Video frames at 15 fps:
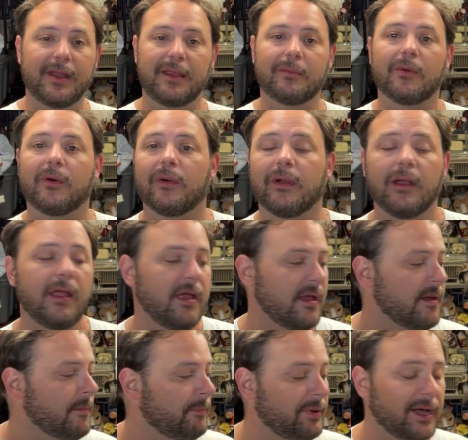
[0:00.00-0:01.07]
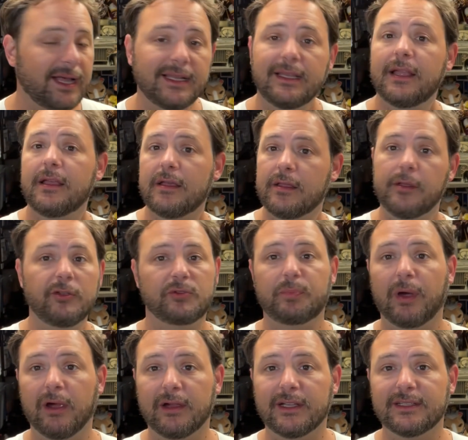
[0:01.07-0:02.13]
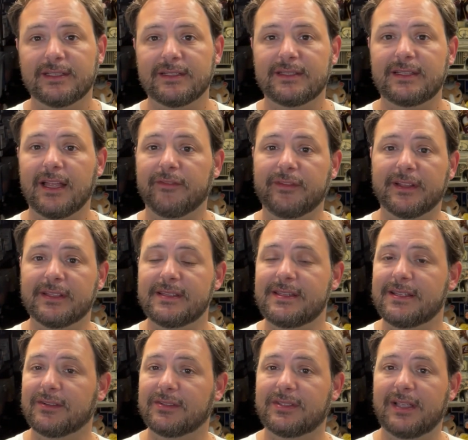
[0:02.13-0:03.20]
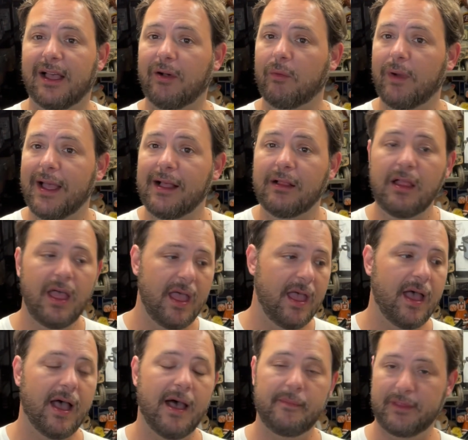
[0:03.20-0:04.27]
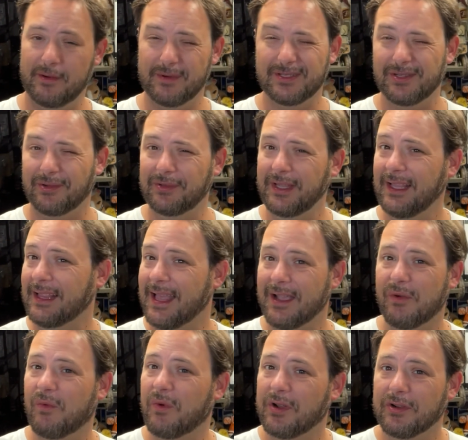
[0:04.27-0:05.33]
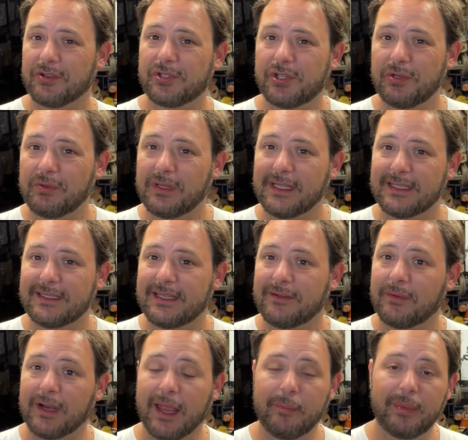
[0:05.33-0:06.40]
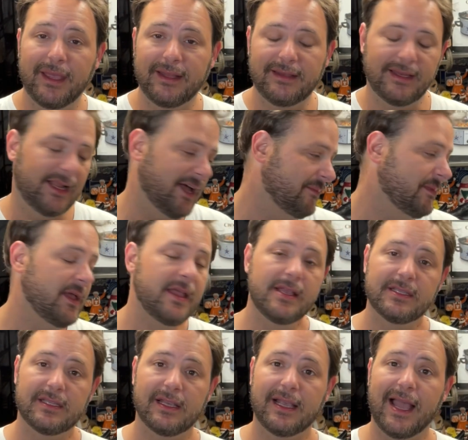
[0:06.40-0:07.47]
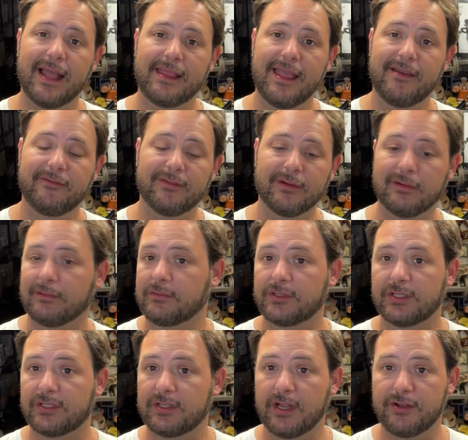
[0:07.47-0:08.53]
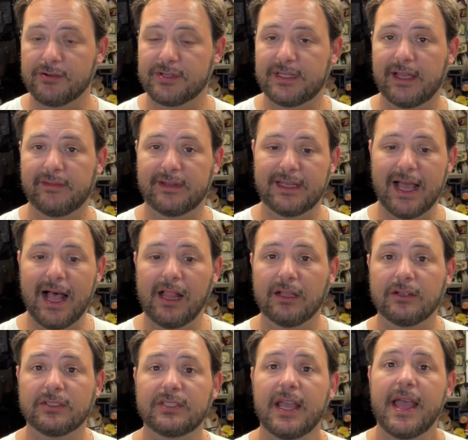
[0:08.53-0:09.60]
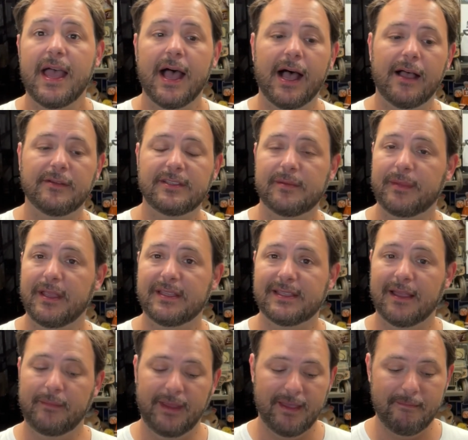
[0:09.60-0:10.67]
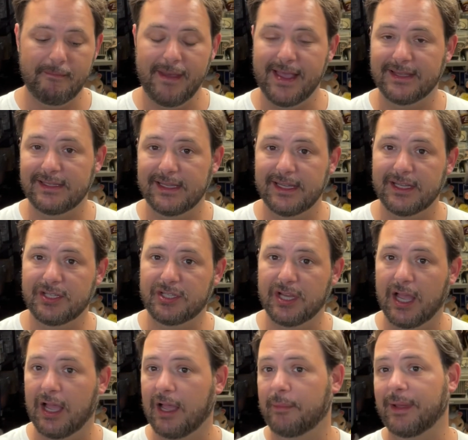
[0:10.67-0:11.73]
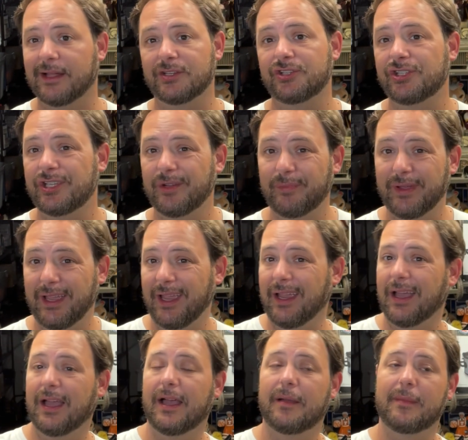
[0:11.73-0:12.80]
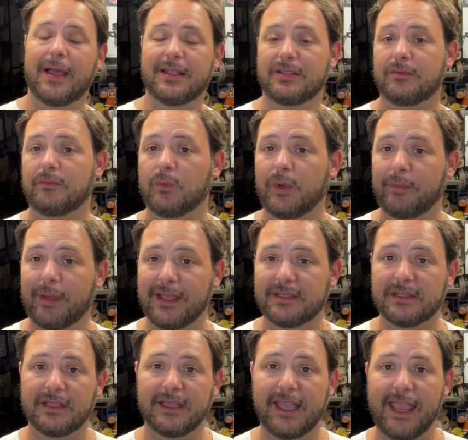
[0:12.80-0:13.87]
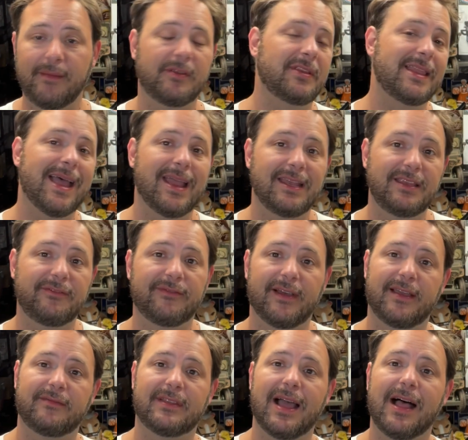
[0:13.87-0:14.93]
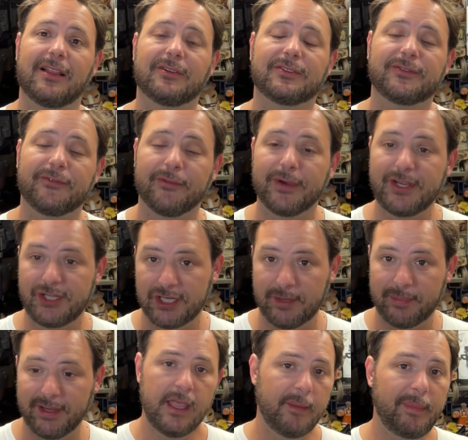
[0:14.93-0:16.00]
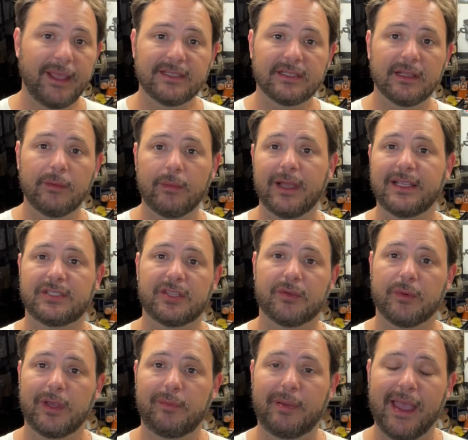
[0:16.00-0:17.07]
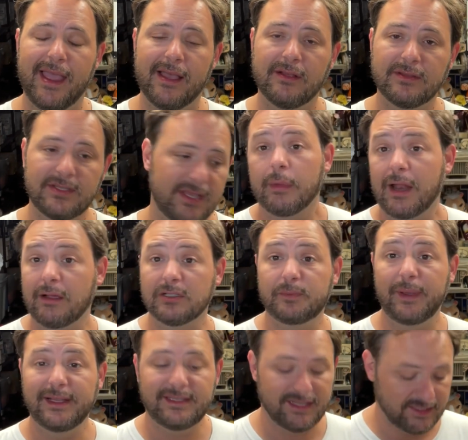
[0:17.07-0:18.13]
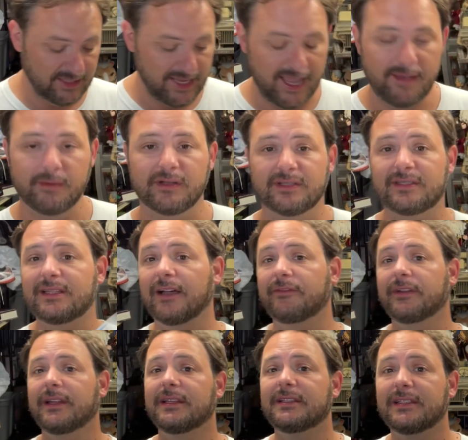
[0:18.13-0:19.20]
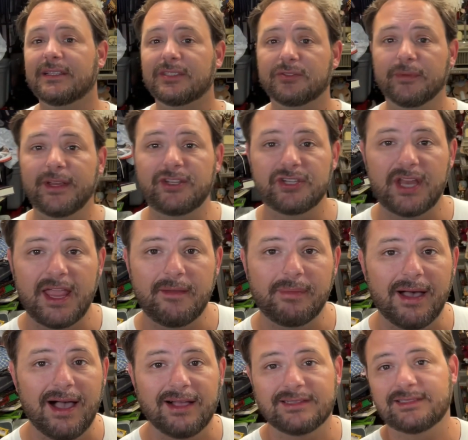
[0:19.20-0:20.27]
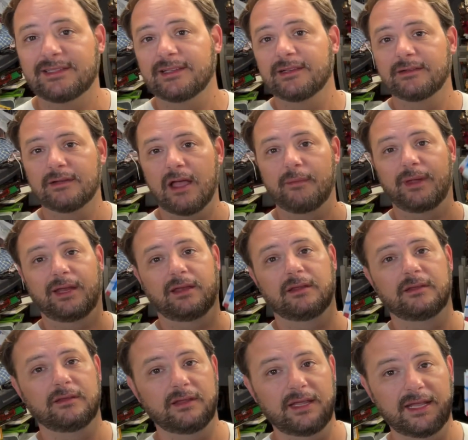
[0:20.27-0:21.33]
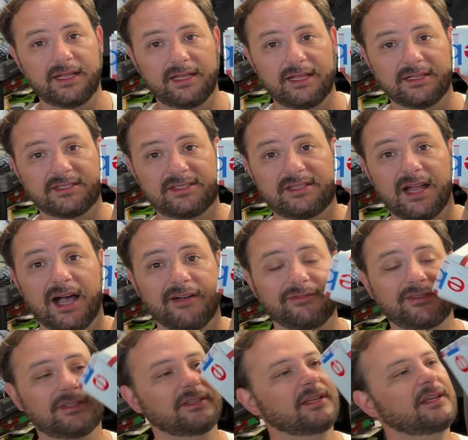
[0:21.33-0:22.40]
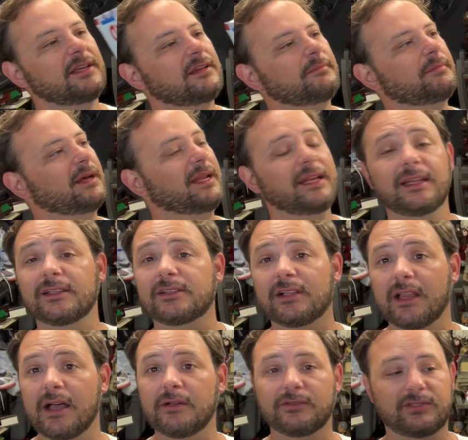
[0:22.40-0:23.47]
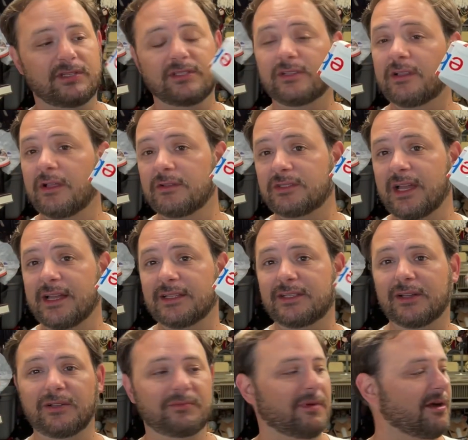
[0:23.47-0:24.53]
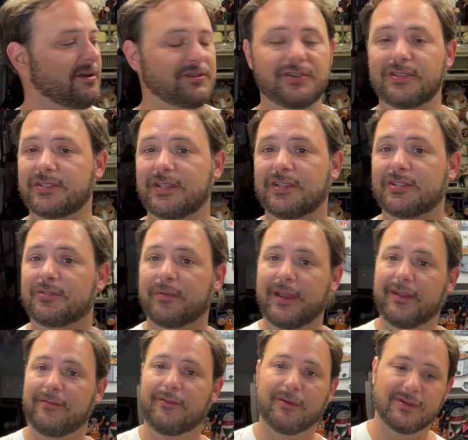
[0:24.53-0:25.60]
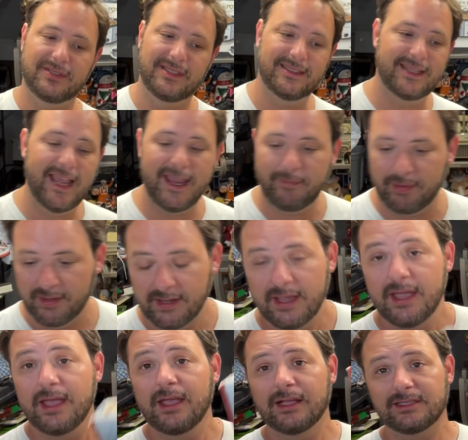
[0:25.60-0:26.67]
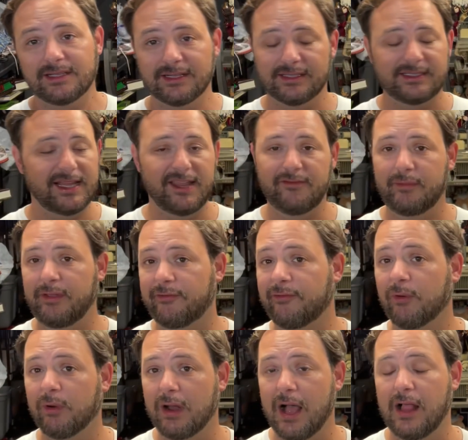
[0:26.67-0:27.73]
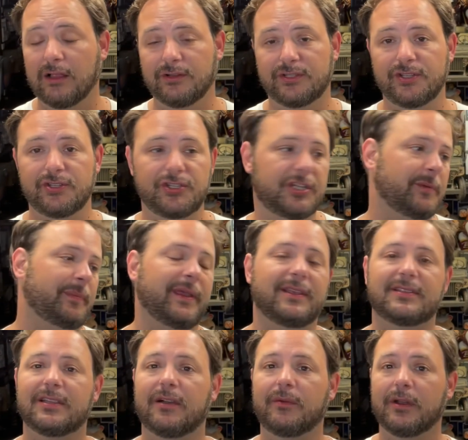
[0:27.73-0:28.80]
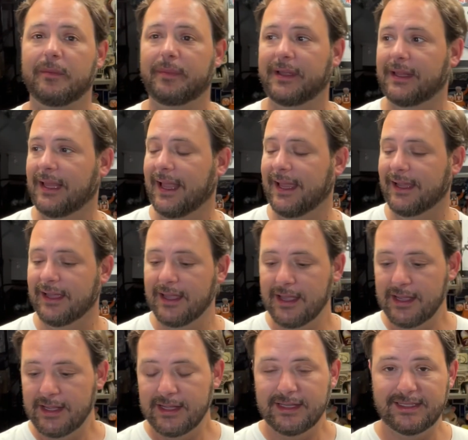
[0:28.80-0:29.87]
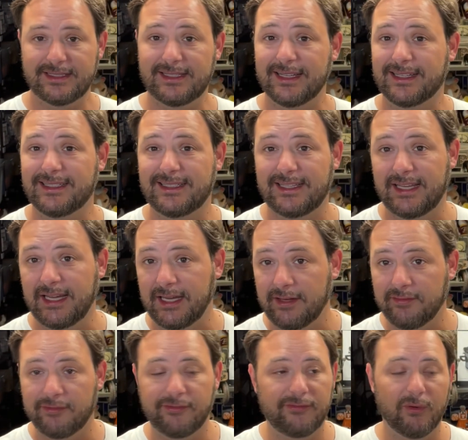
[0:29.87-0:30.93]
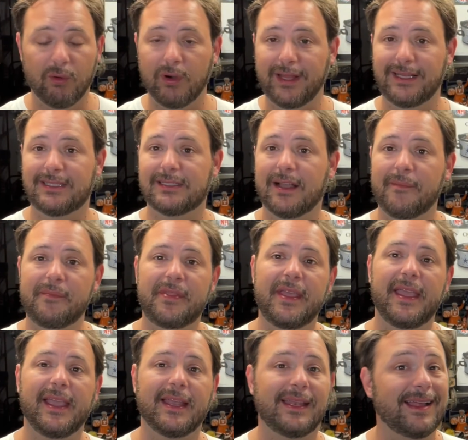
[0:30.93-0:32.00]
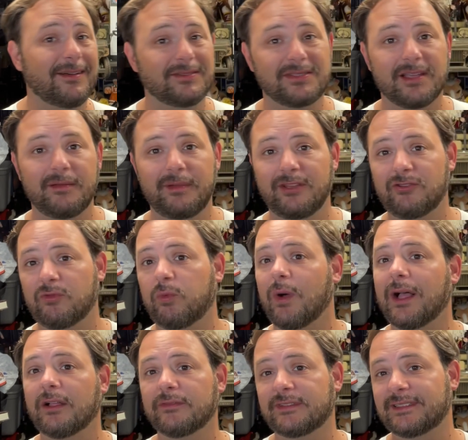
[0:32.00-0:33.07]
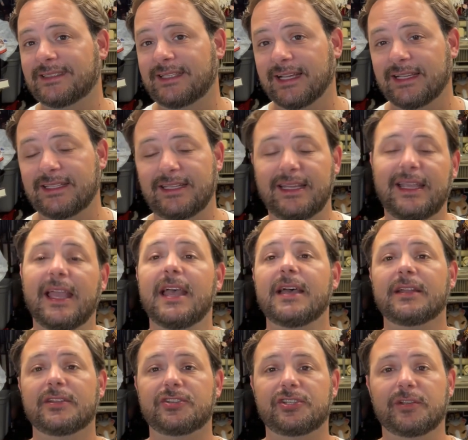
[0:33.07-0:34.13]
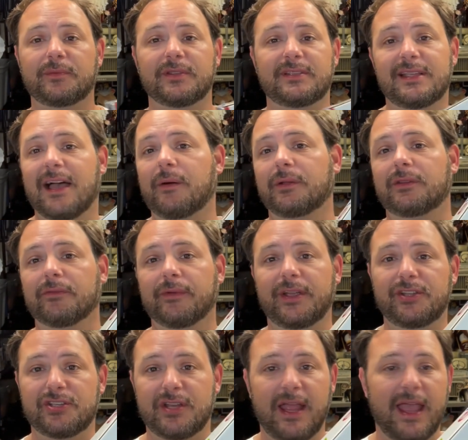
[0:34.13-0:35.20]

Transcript: anymore, but those parkas and stuff can still sell well. Um, there was only like one or two listed when I picked it up. So I got that for just under $7. Uh, somebody sent me a message uh, about shipping. Um, I, we basically came to $95 free shipping. It basically weighs three pounds, but I was basically able to stuff it into this Region A box. I mean, it, it's stuffed, but it is closed. It's closed on its own margins. I just reinforced the tape. It's gonna save me $4 in shipping. So it would have been like 1640 something and now it's going to be 1260 to ship this out with the region